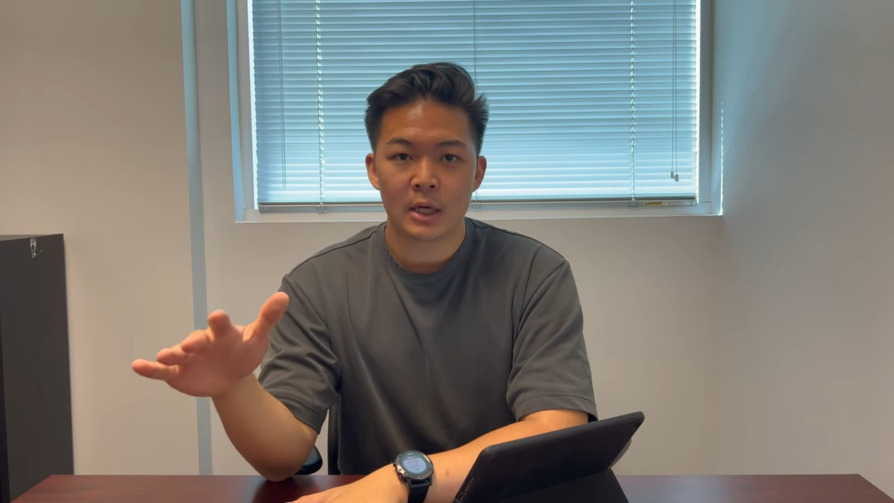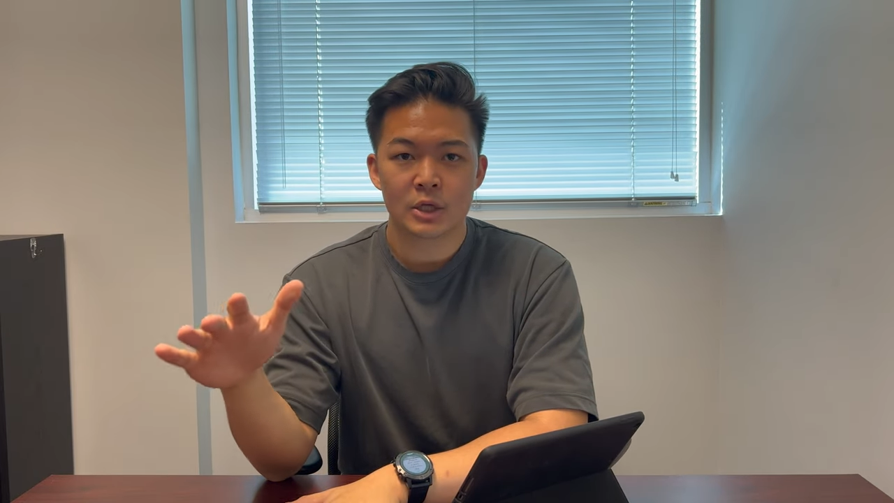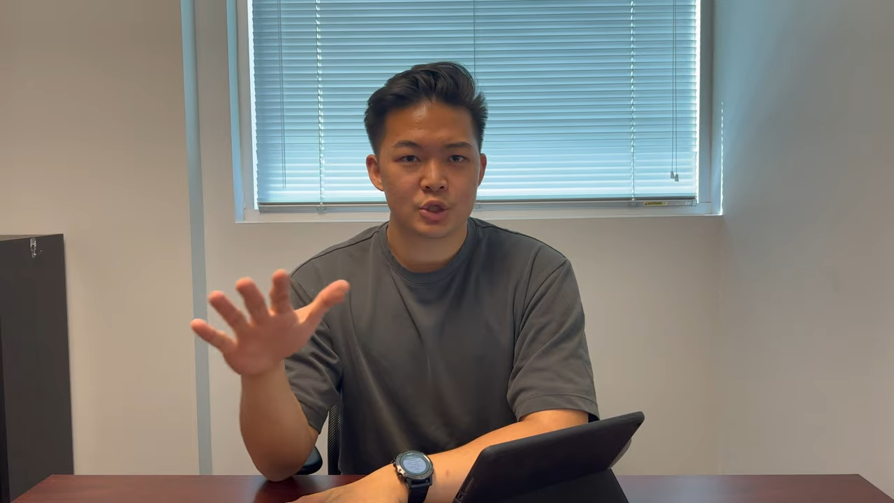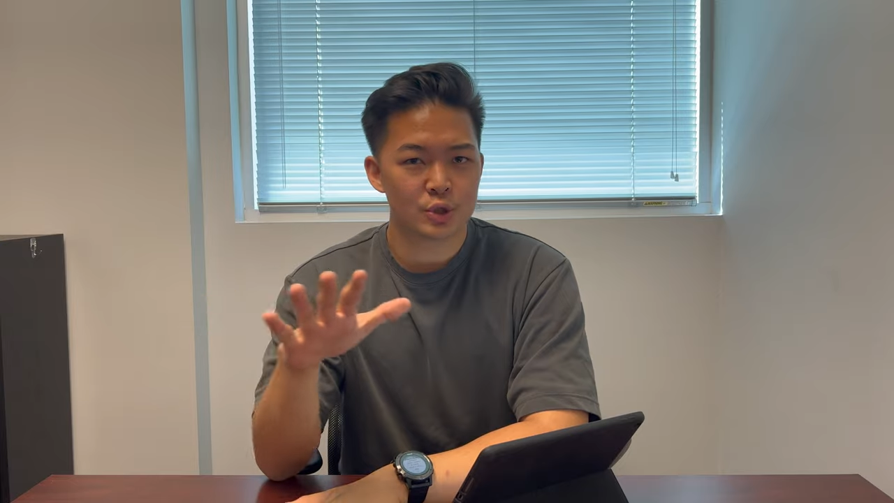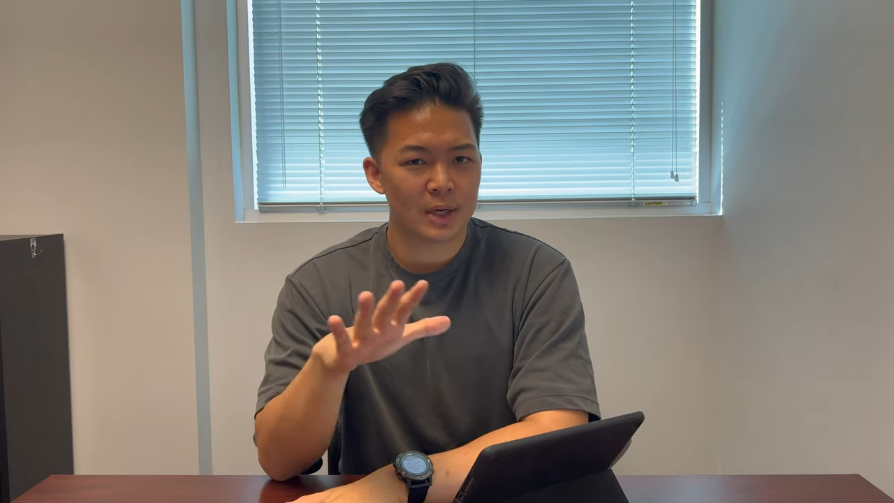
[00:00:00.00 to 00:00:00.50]

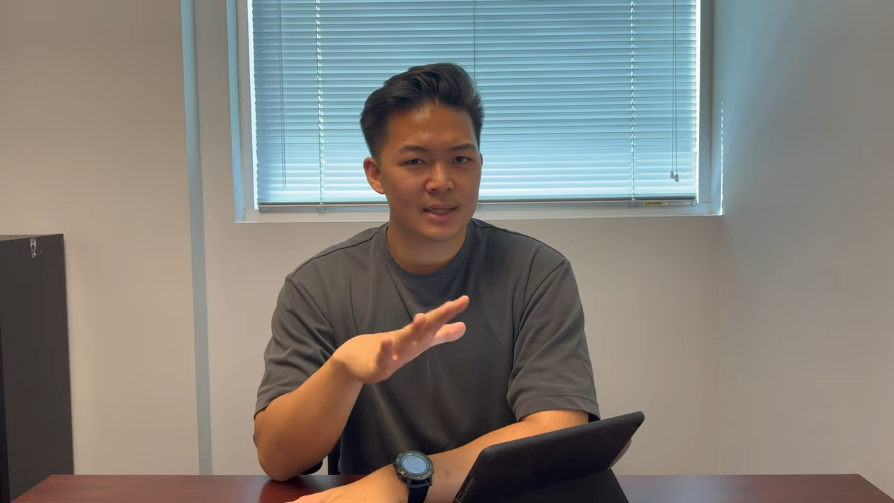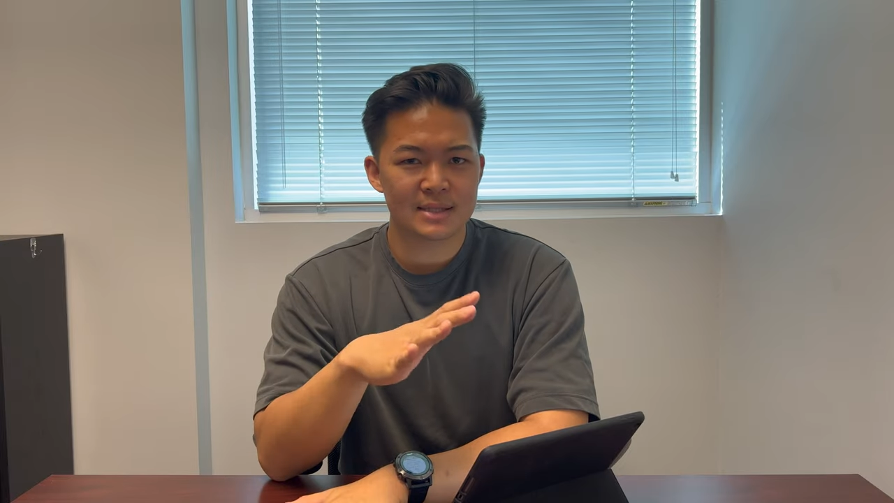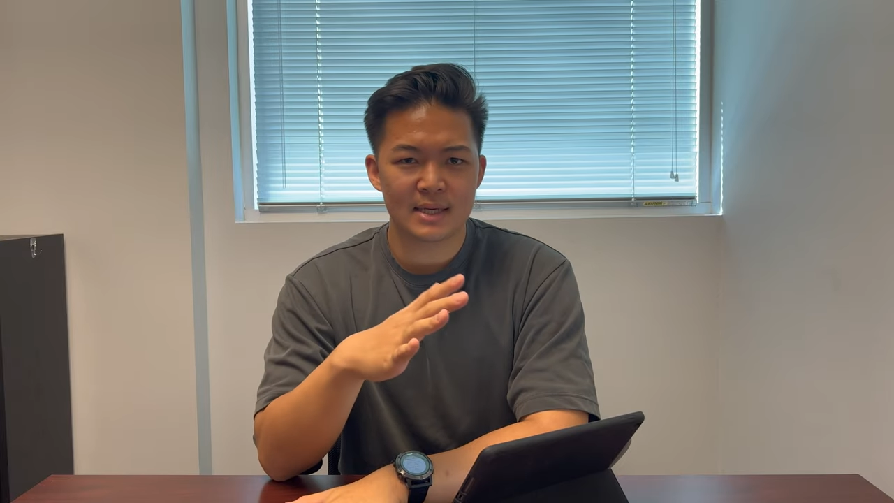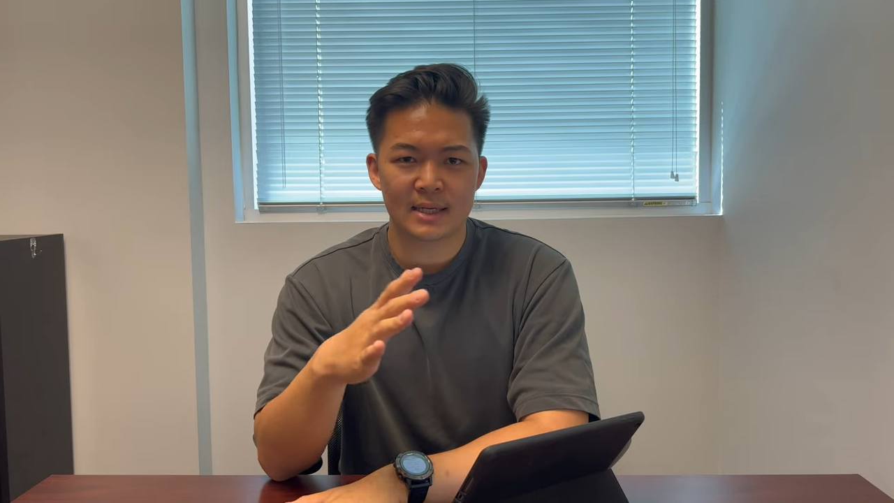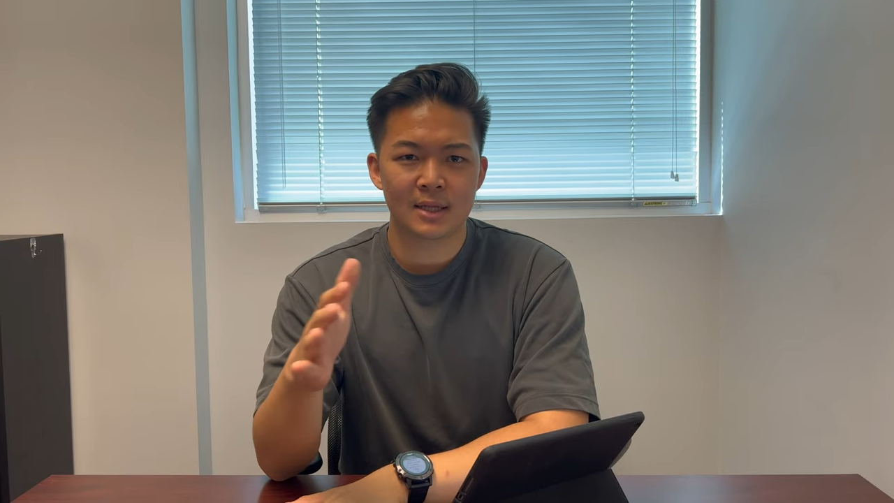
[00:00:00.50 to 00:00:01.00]
so you're not gonna
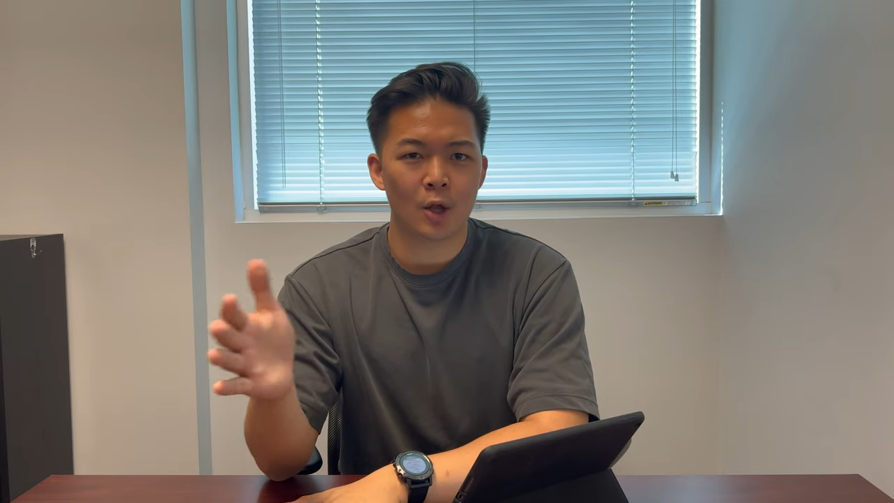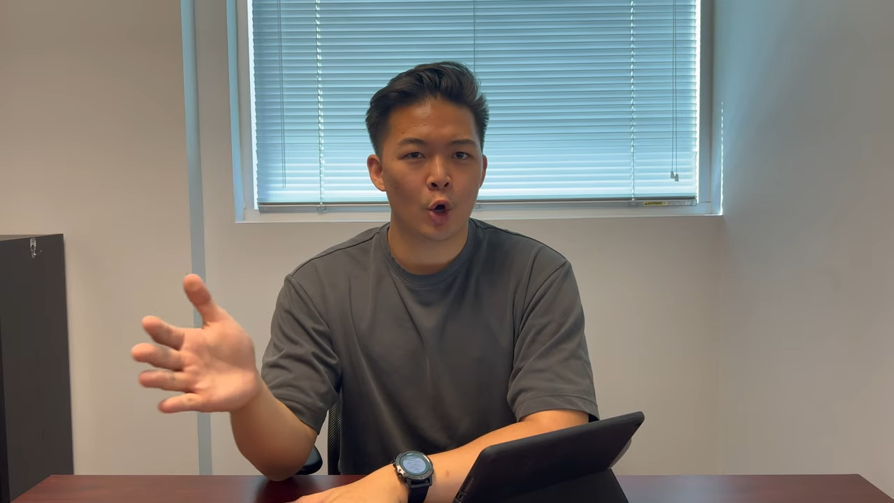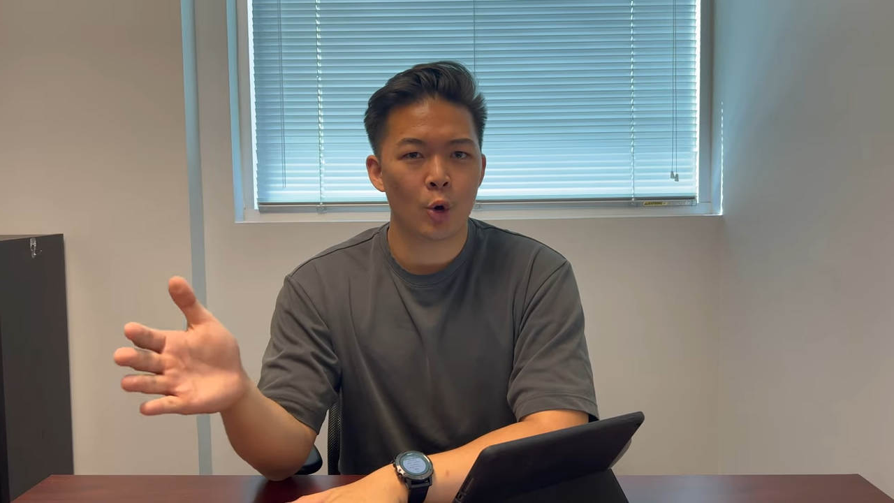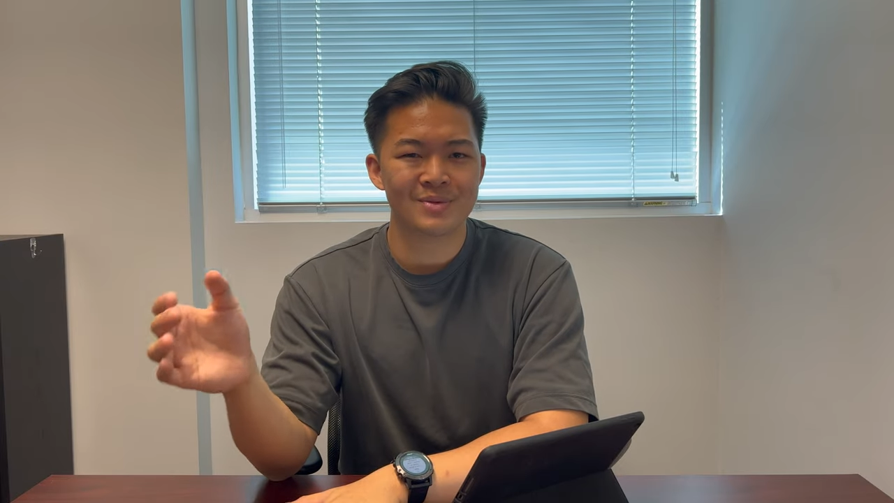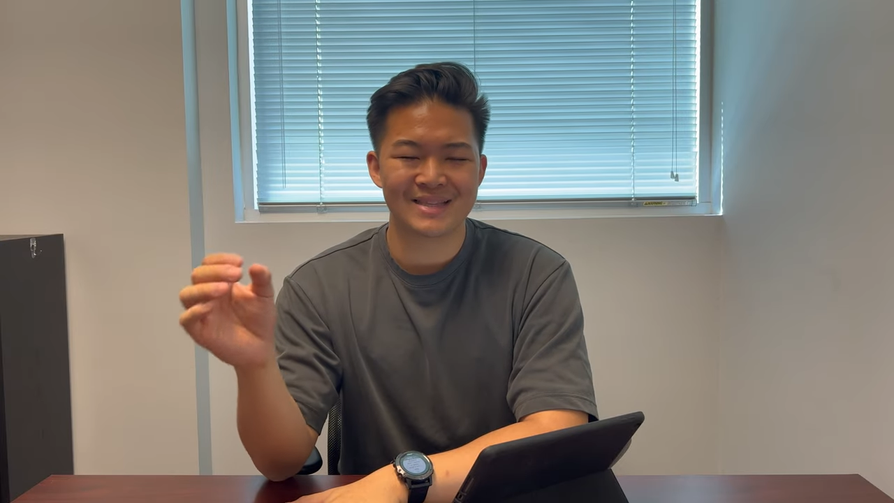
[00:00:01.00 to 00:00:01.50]
see any of the
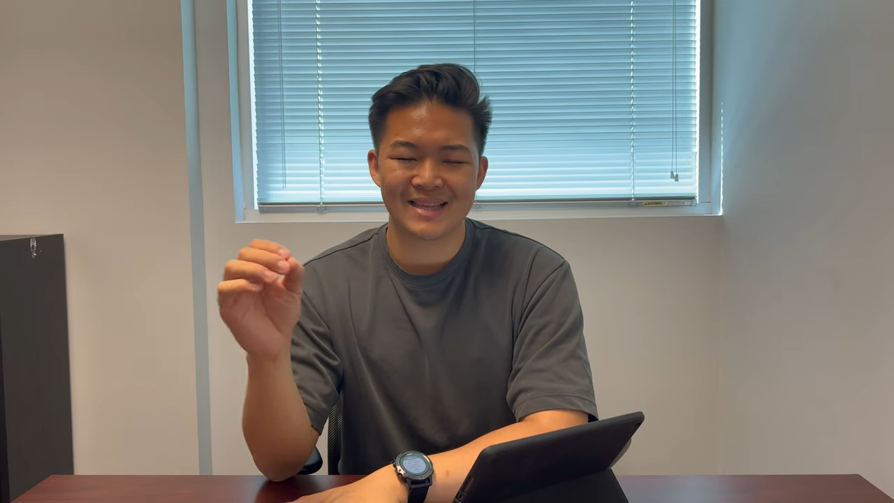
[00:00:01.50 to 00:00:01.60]
homes in the